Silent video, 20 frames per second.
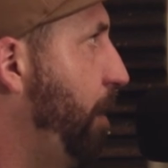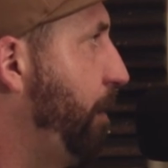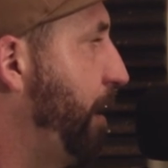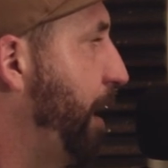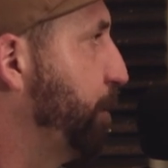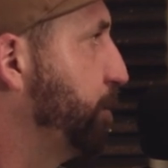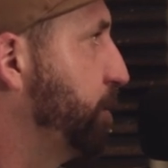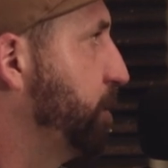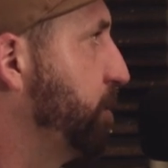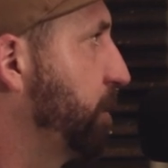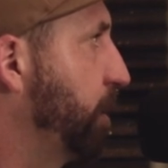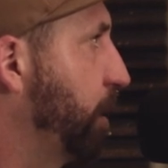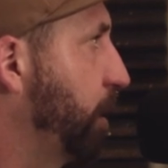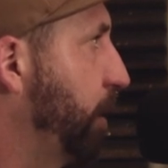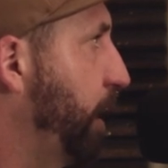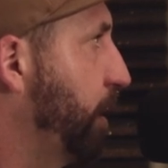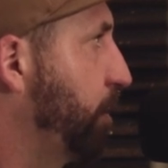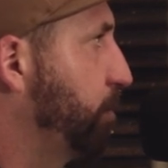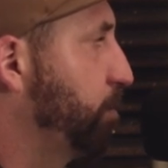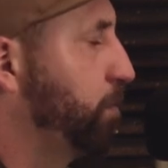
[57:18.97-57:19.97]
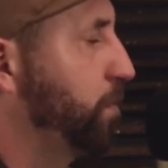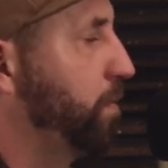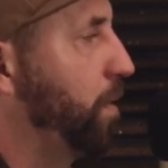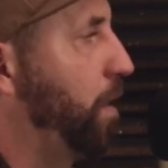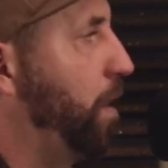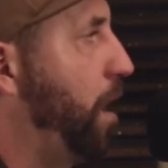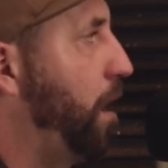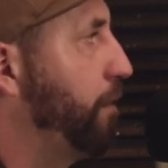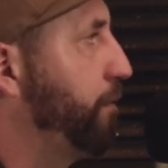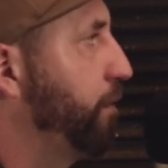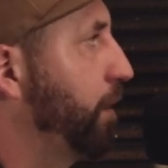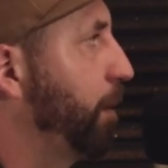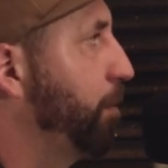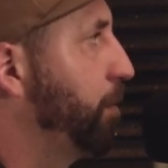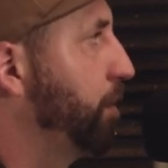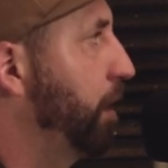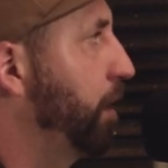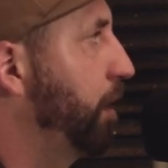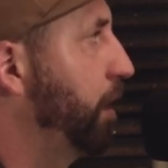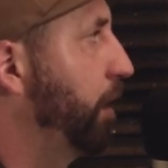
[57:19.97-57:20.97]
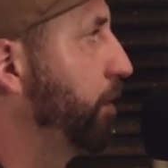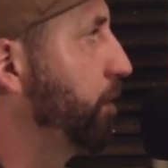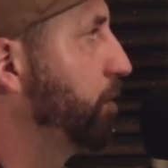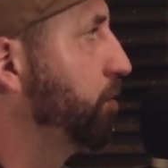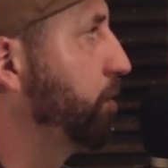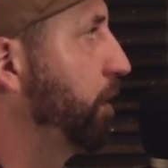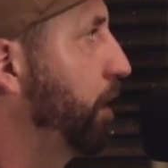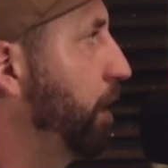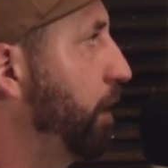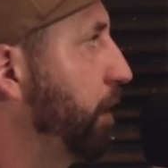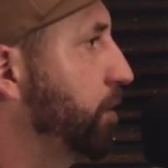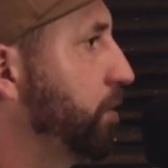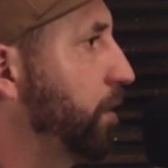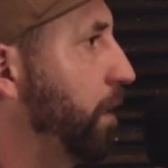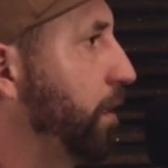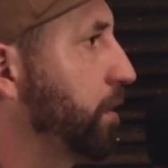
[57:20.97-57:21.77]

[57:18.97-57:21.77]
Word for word: and then I was just gonna like offer them to any other street artist,